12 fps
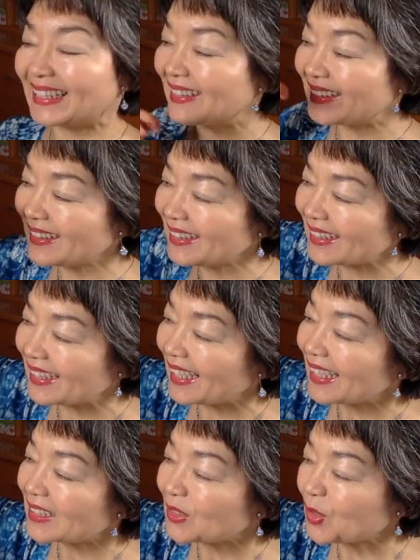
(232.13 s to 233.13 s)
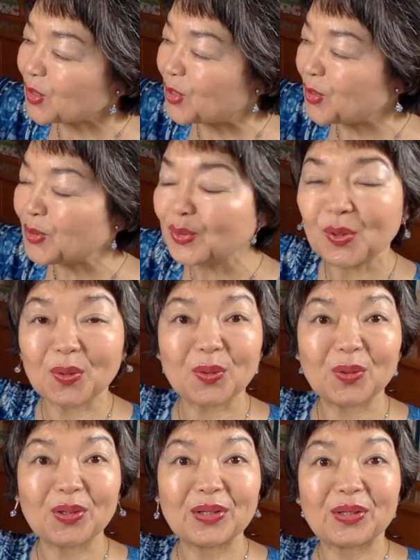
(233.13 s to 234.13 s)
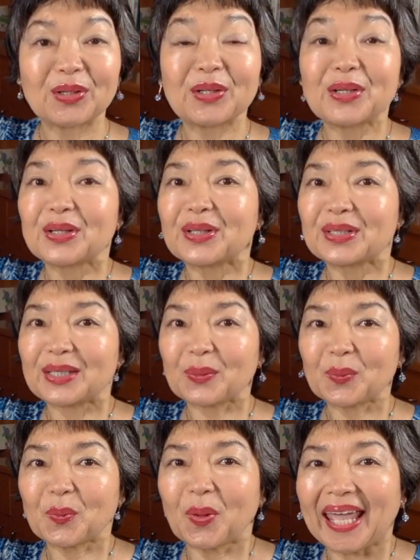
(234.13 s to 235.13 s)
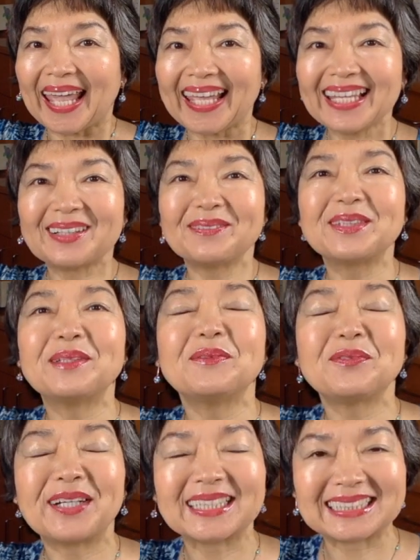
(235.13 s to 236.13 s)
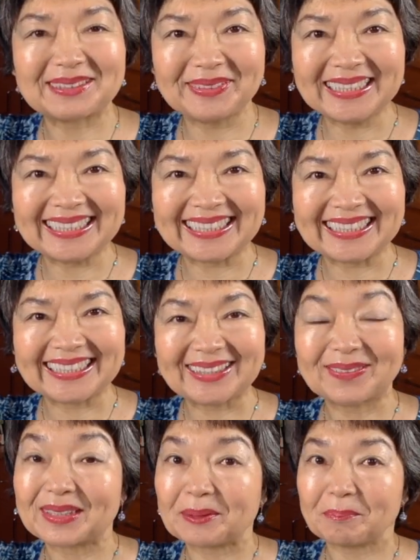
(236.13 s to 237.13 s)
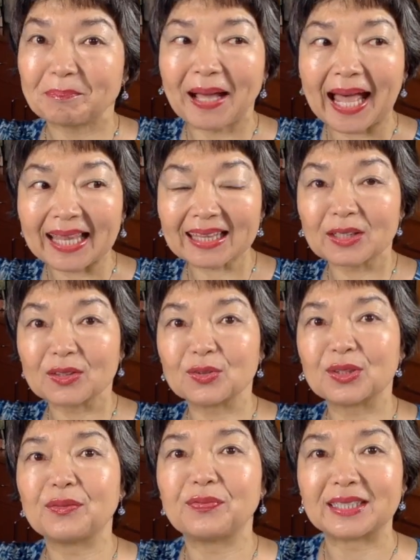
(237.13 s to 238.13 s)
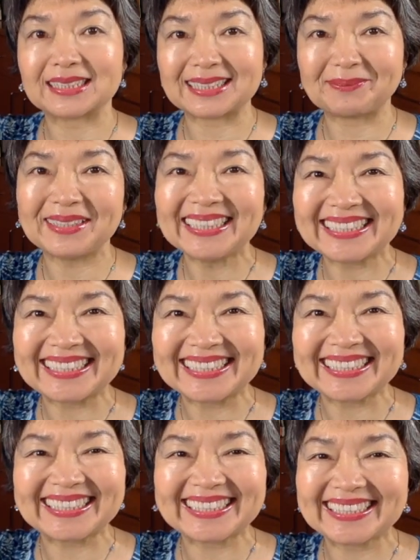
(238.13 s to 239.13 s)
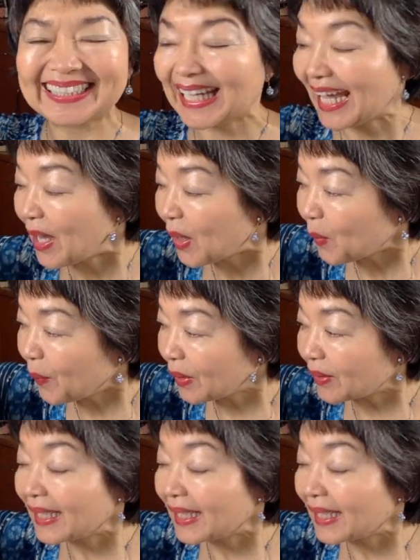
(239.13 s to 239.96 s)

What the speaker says: So judo, the way of the flexibility, or the path to the flexibility. Well,